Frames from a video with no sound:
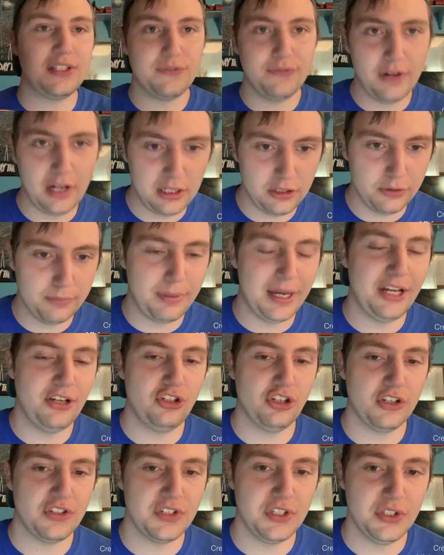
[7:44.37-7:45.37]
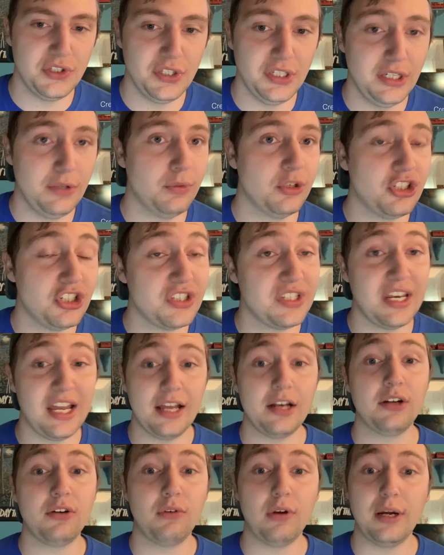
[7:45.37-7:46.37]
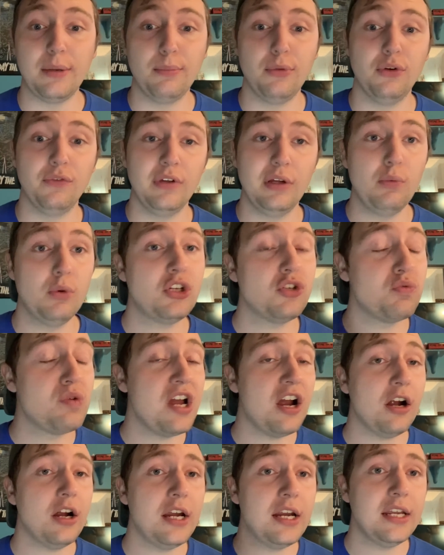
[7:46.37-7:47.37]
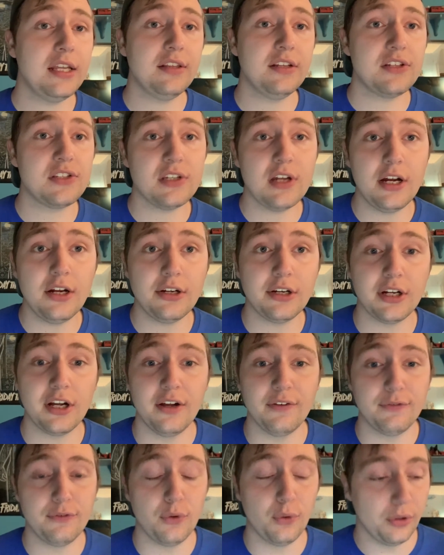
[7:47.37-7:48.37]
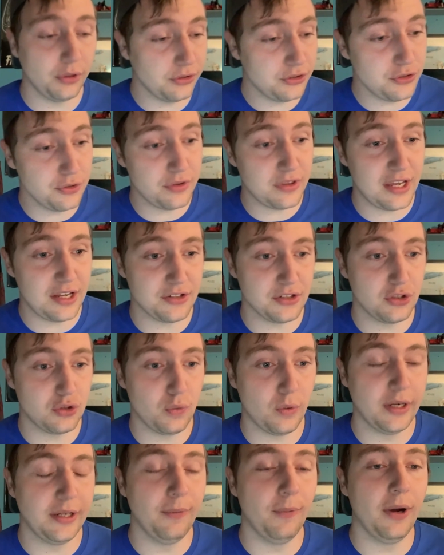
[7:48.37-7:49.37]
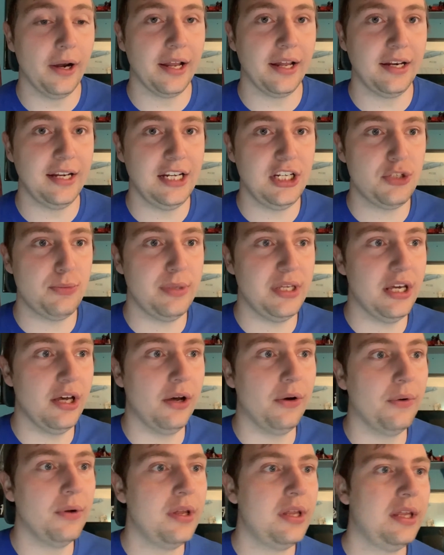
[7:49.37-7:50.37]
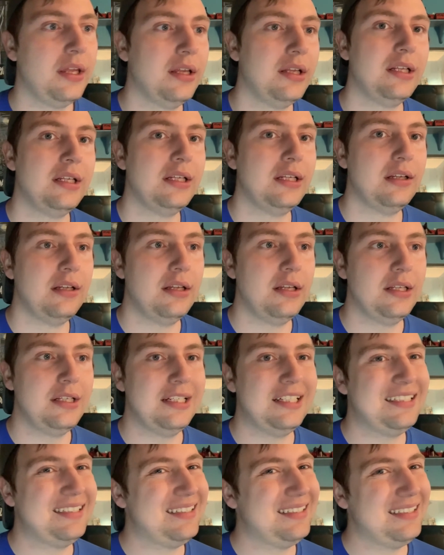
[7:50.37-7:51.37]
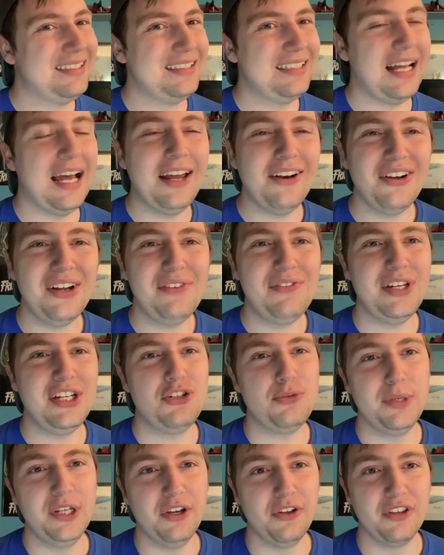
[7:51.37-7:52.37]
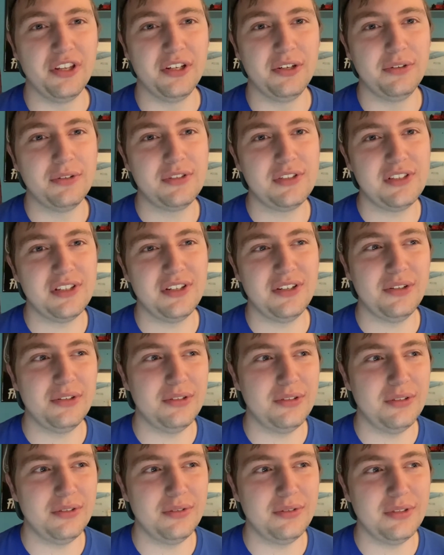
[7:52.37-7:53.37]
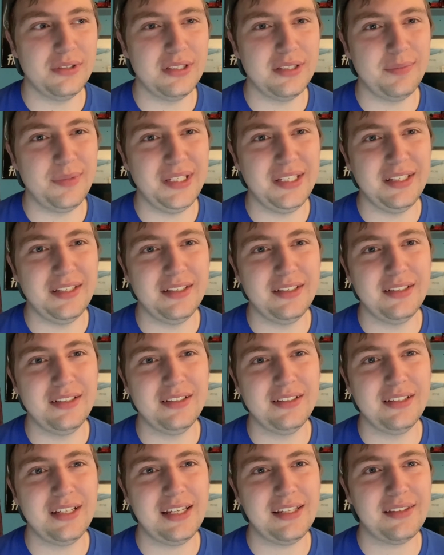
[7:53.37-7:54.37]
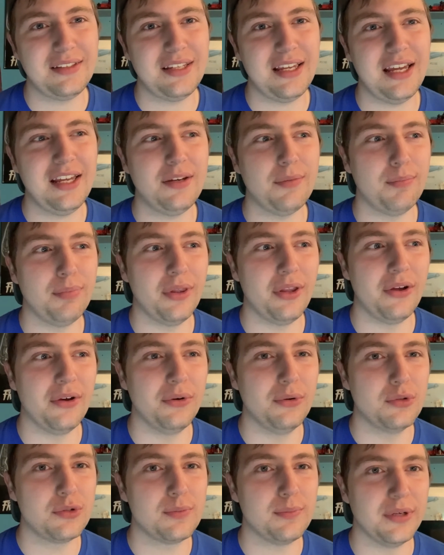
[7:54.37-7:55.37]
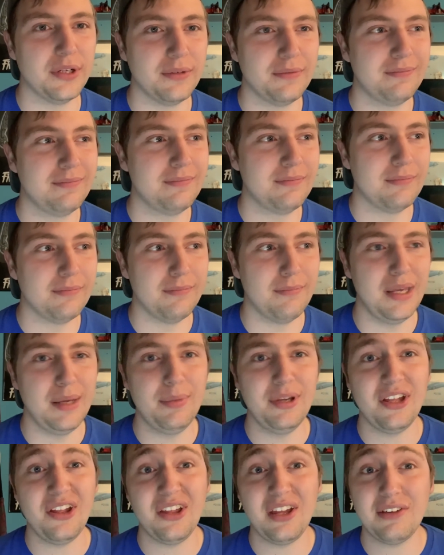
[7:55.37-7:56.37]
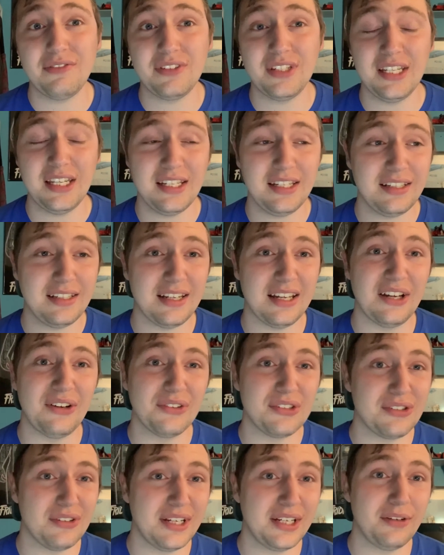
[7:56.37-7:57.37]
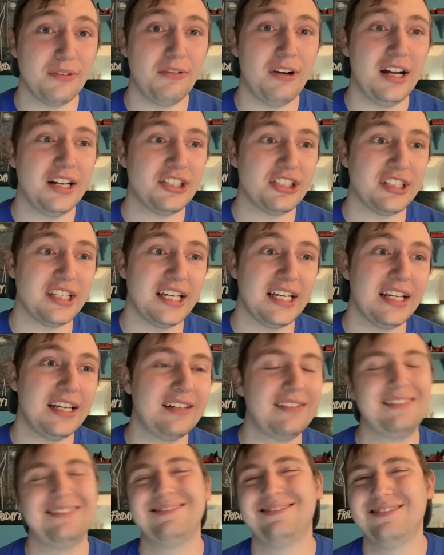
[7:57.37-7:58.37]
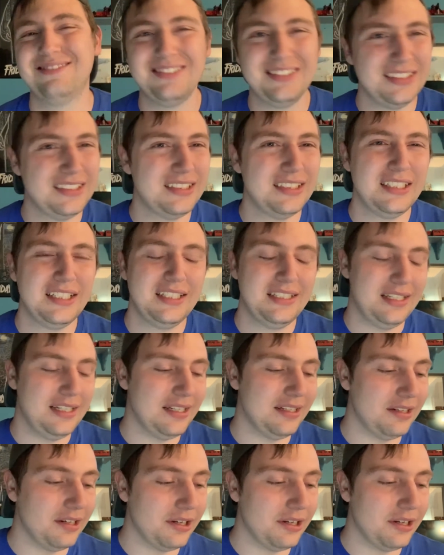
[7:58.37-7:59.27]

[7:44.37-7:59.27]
followed by Justice League, which is not a great movie, which we are getting the Snyder Cut for in 2021 on HBO. I don't have HBO though, so I mean that kind of blows, but maybe I'll have to get it now so I can watch that. I don't